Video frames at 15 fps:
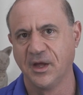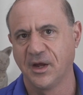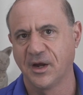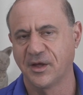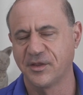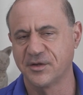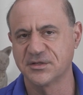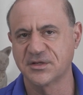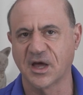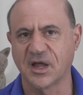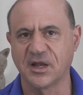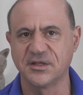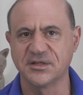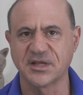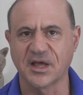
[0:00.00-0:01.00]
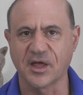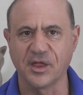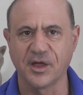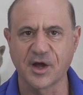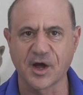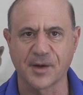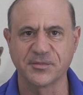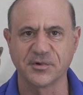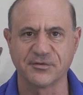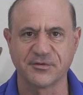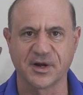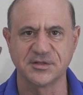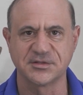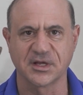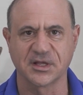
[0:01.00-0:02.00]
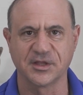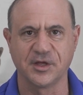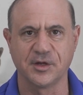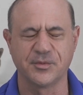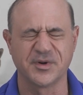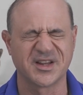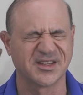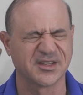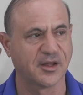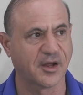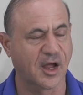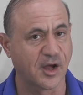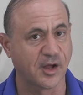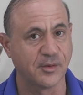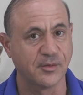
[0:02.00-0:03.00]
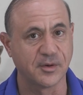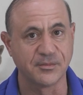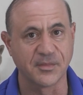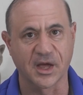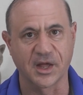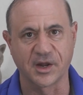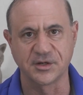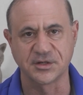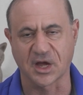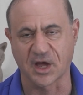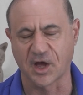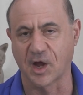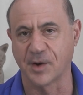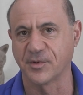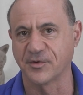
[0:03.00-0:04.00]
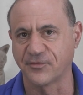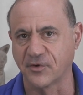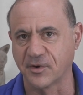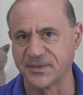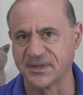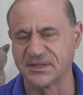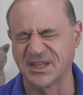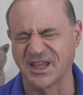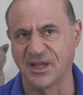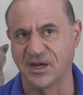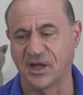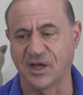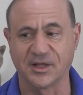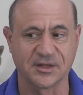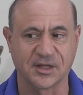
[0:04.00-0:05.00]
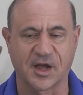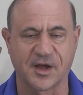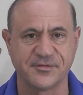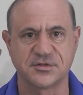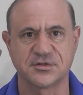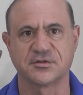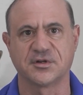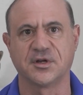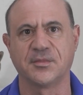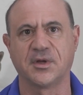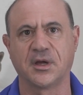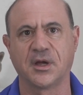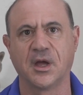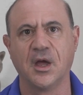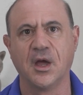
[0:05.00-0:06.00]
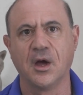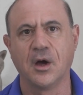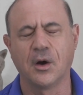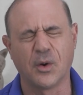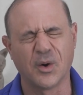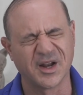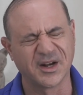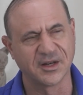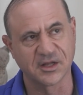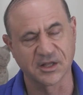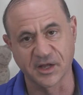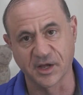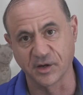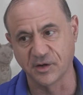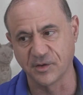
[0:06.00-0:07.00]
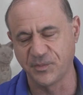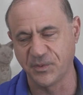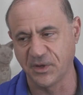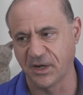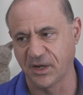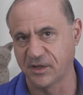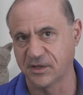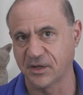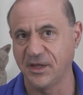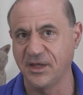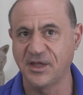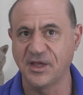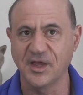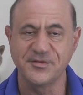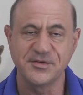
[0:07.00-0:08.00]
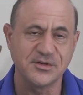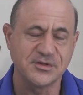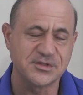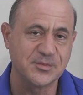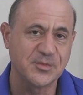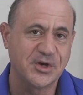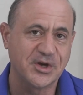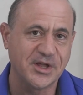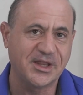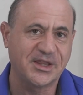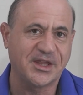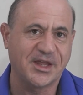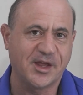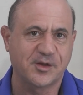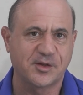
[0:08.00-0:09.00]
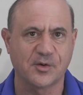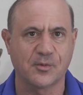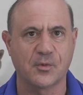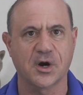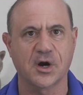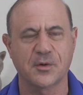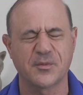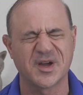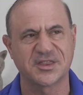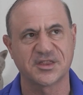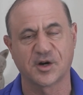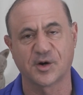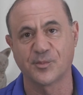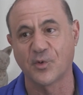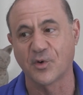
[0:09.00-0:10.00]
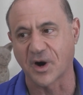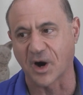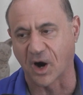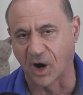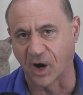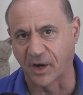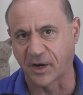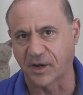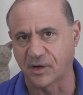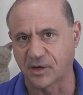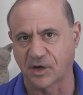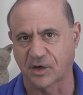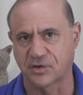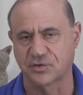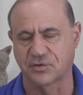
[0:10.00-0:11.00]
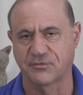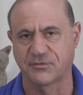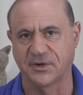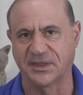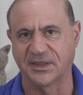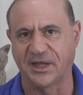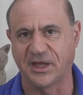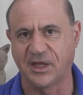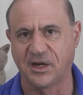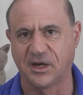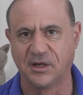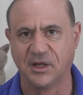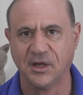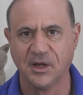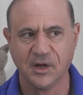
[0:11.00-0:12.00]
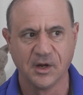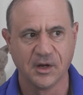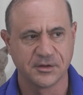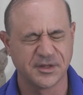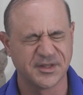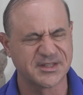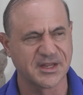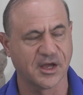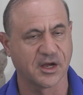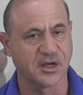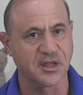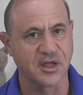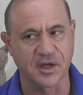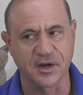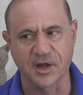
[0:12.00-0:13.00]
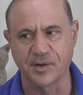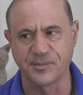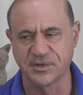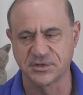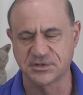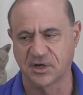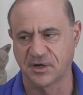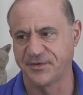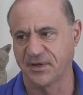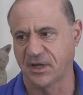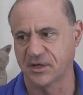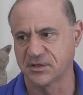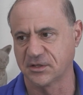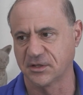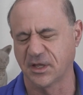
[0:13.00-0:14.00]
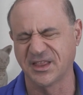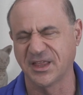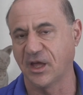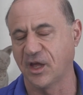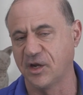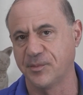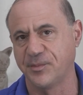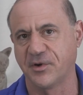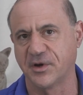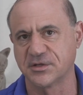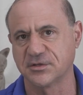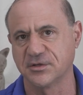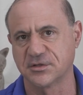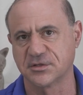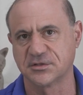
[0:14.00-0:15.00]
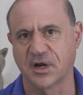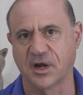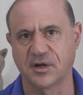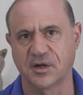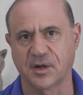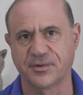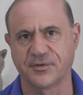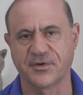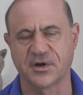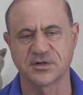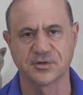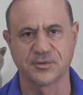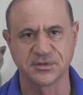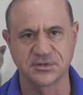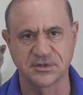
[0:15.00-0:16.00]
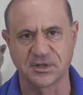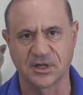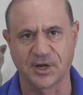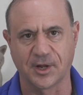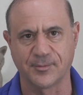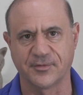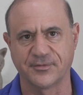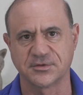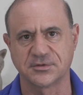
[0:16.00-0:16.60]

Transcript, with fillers: And there's kind of this helicopter racing league, which is how you would manage high performance data and live streaming on cloud computing. So it gives you some good things to work with that are more architecture related than, say, a cloud admin certification like the AWS Solutions Architect Professional, which is the name of a